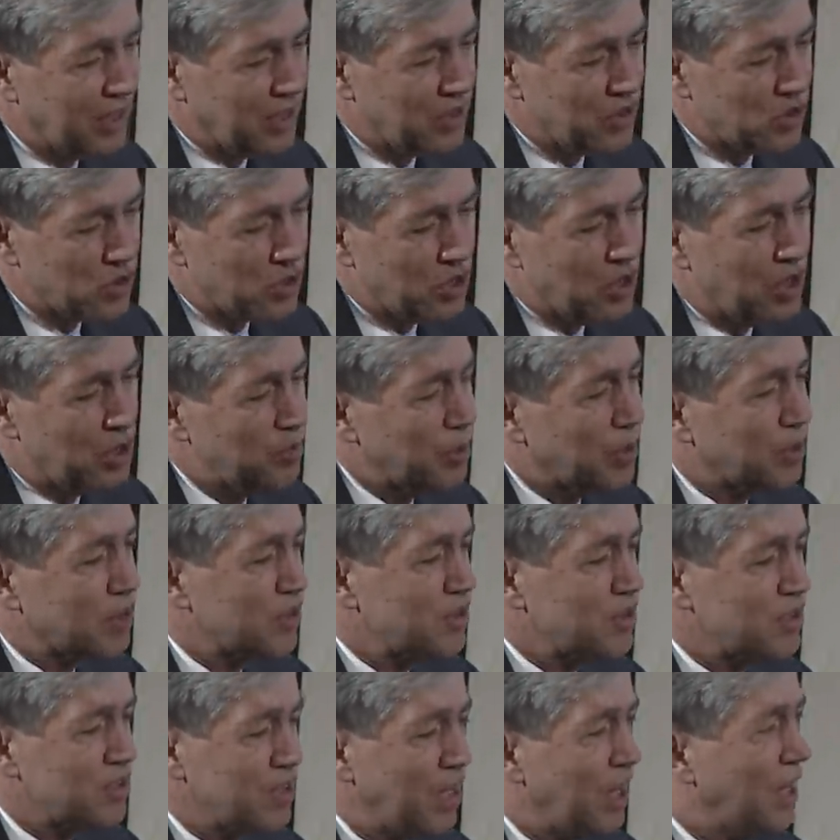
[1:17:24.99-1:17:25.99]
and
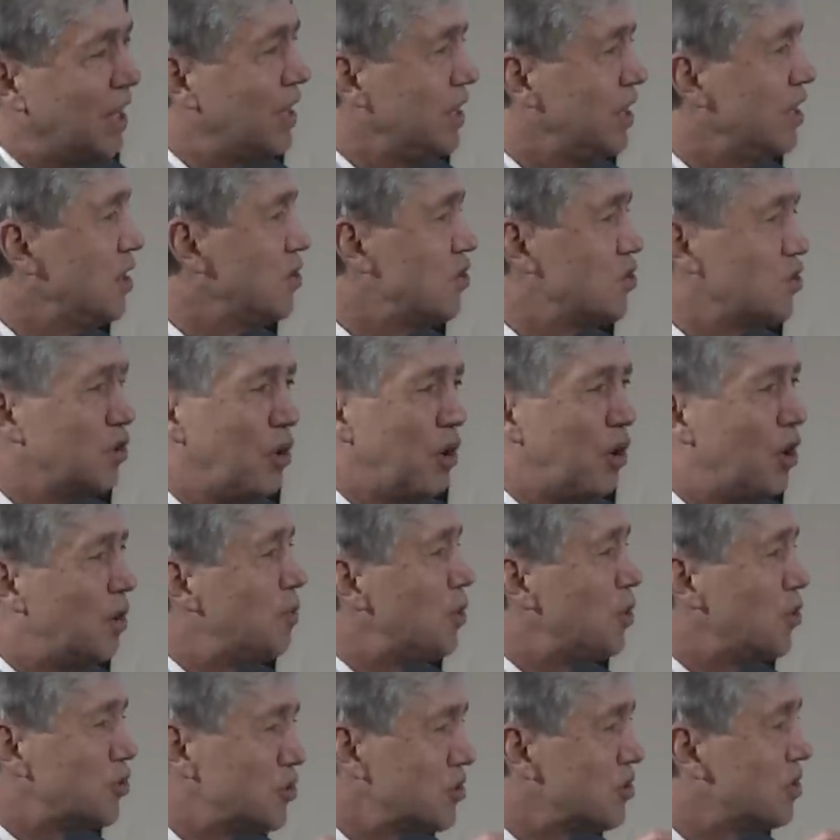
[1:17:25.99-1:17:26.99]
genomics tie into
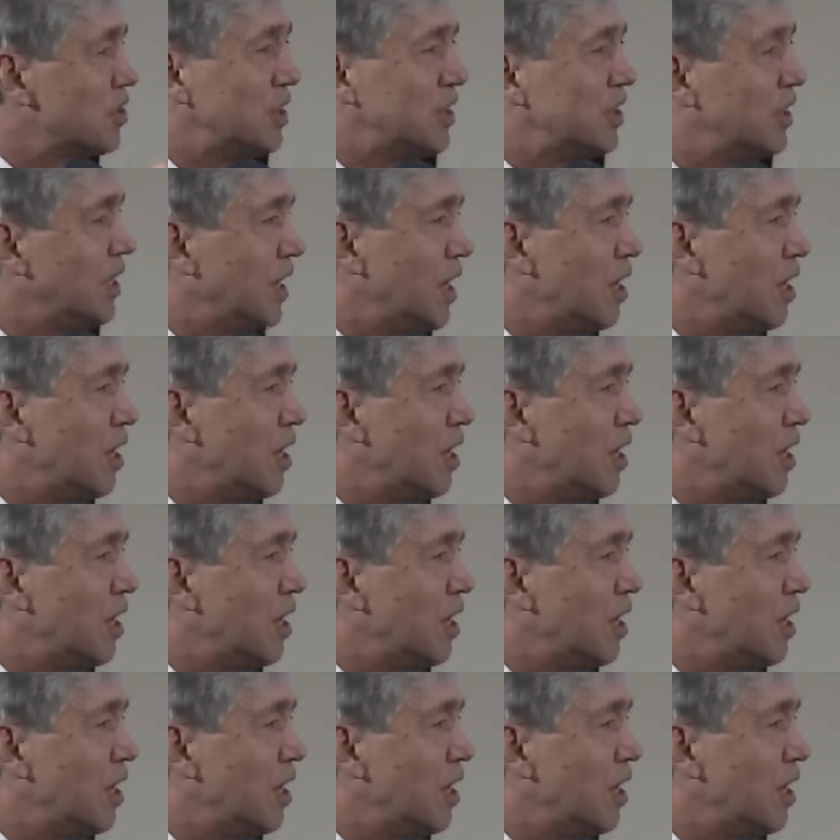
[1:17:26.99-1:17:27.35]
almost uh,